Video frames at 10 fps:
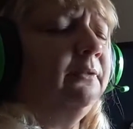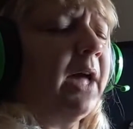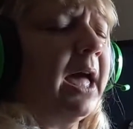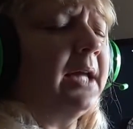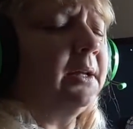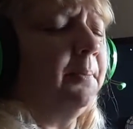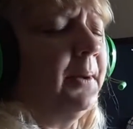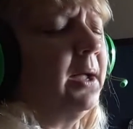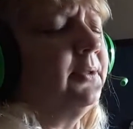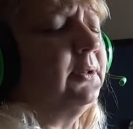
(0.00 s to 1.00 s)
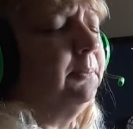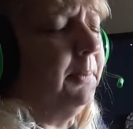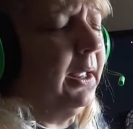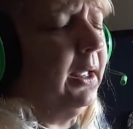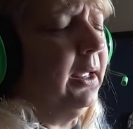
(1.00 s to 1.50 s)
vagabonds and
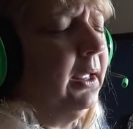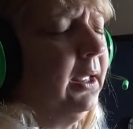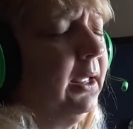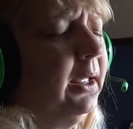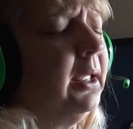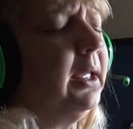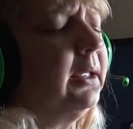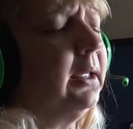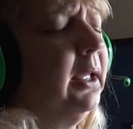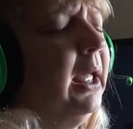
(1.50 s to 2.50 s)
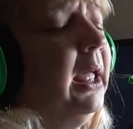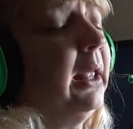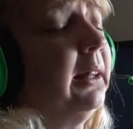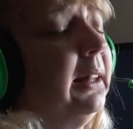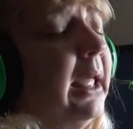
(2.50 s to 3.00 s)
beg,
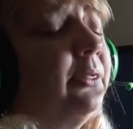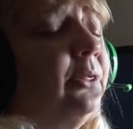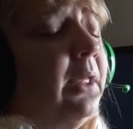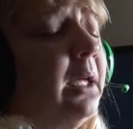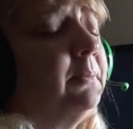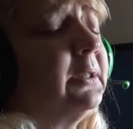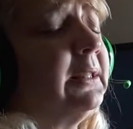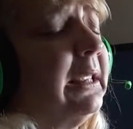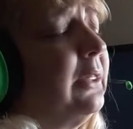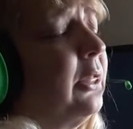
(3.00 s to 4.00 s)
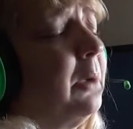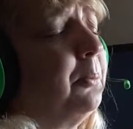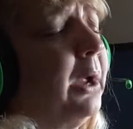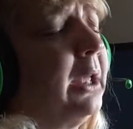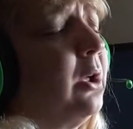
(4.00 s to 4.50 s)
let them seek their
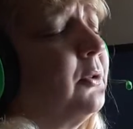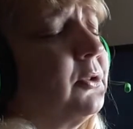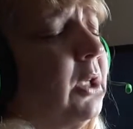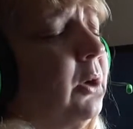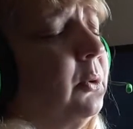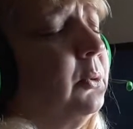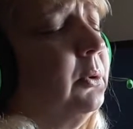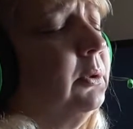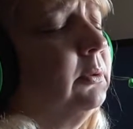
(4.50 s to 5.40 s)
bread also.